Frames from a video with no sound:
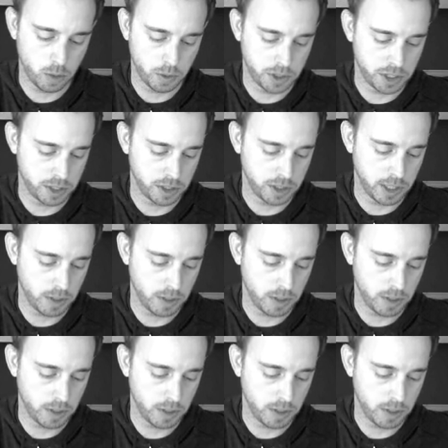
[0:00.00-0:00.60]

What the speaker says: which is